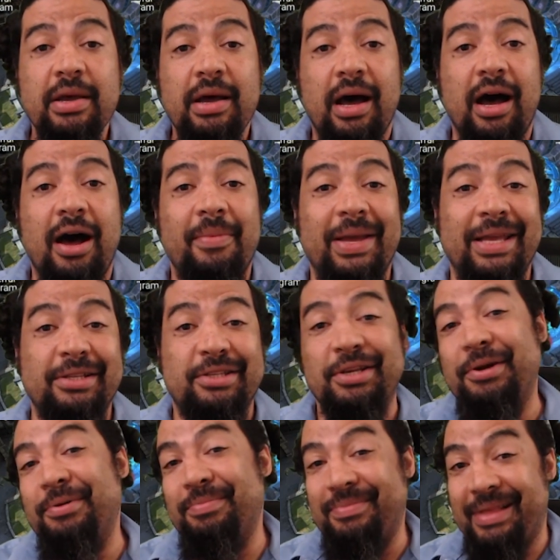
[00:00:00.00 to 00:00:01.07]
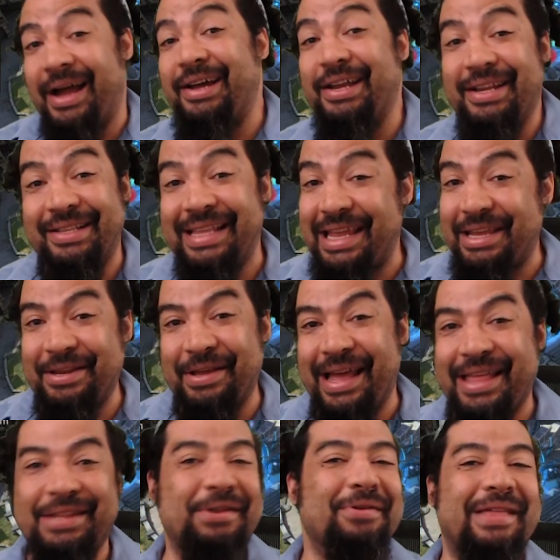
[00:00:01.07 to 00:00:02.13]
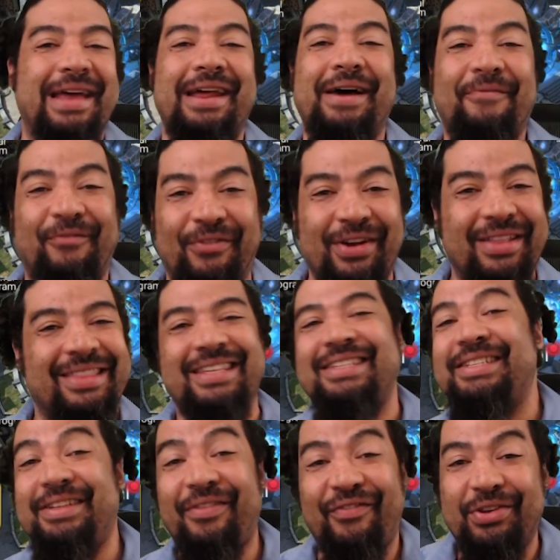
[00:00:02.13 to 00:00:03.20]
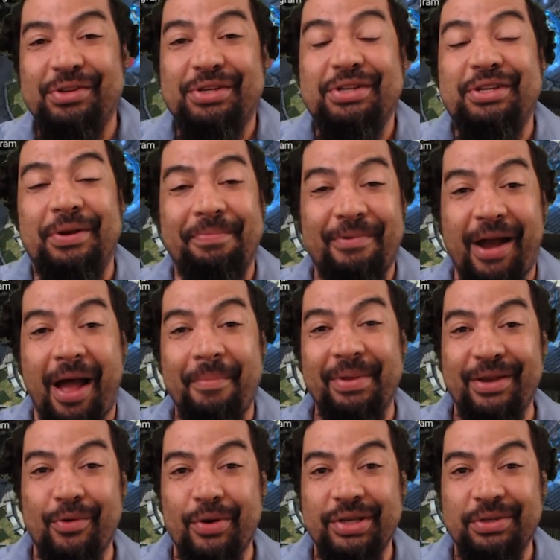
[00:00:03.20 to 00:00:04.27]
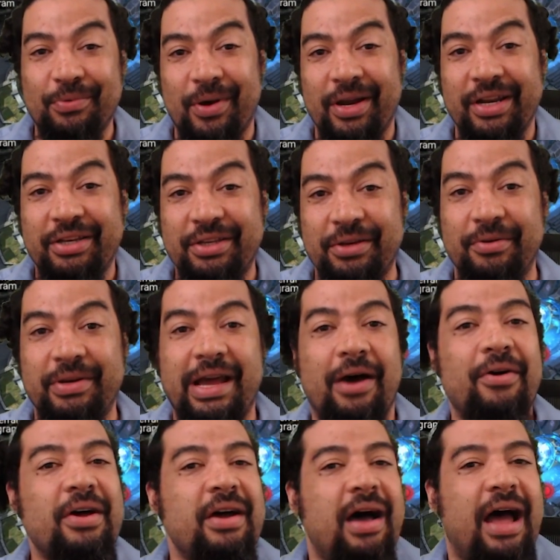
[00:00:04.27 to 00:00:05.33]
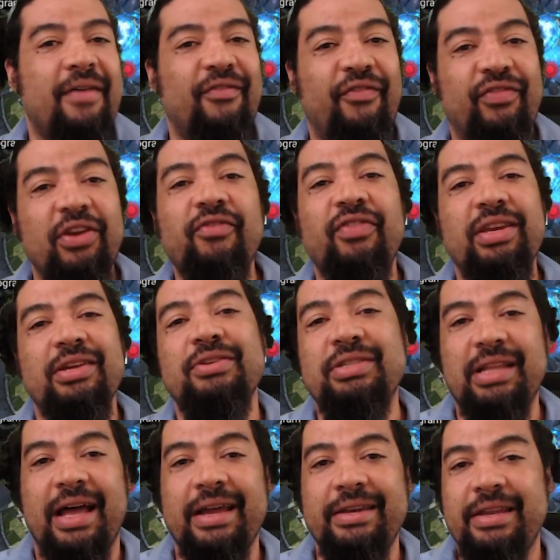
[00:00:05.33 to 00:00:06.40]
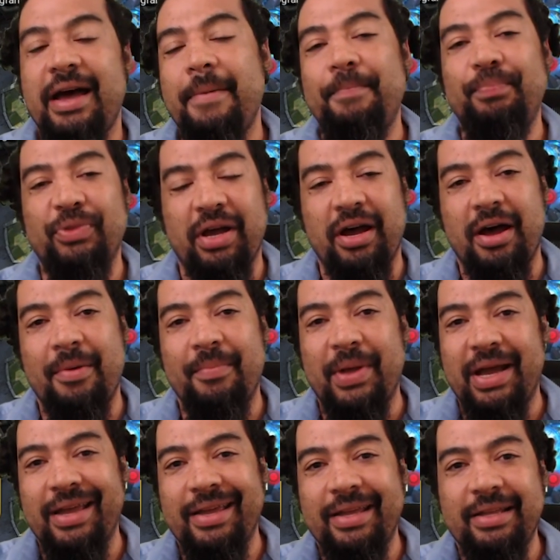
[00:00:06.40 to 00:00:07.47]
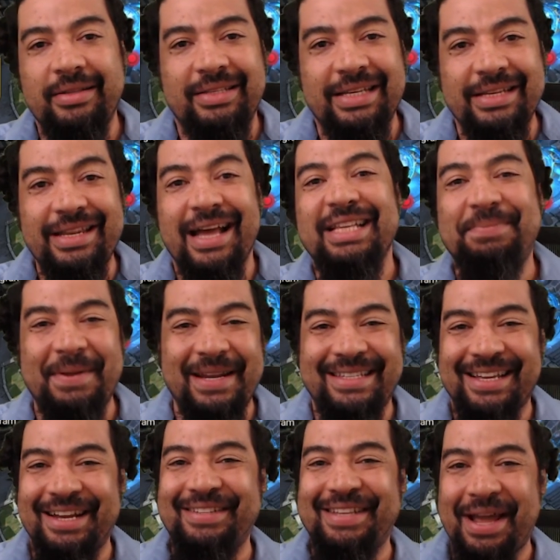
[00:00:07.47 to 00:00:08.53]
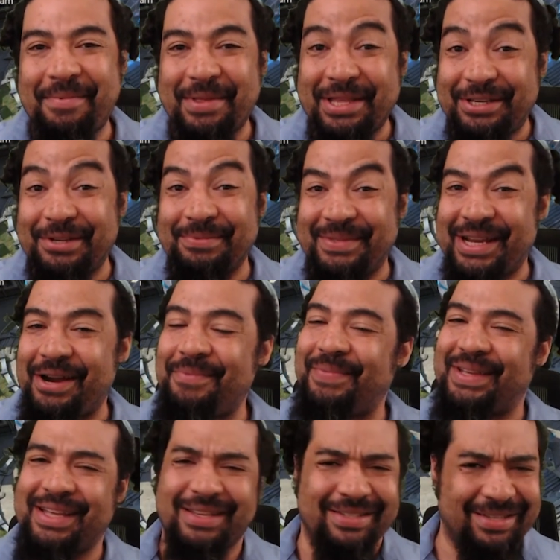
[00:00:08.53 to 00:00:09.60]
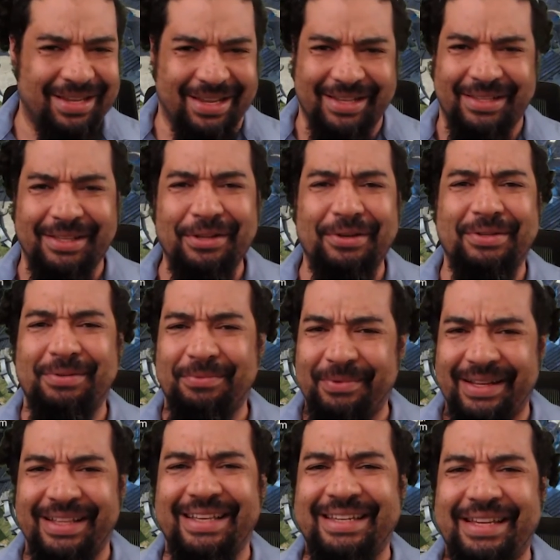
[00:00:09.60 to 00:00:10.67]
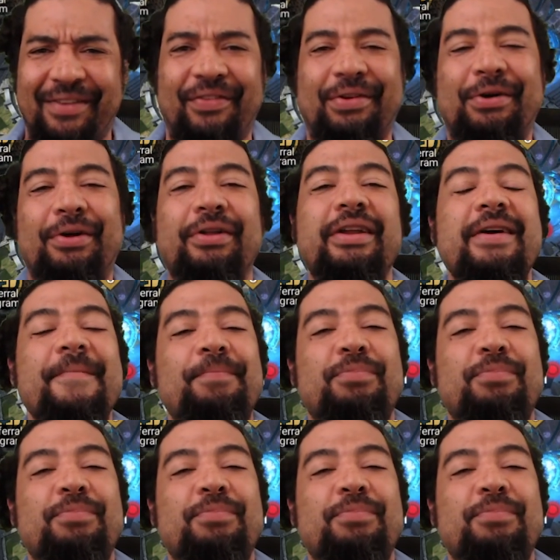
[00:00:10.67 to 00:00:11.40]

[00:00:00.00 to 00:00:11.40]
And so I'm going to let you guys know that up front. This is a fusion you're probably going to want to do. Now, I have a few videos lined up. I did not spend a ton of time on the Doom Tower because it looks really difficult.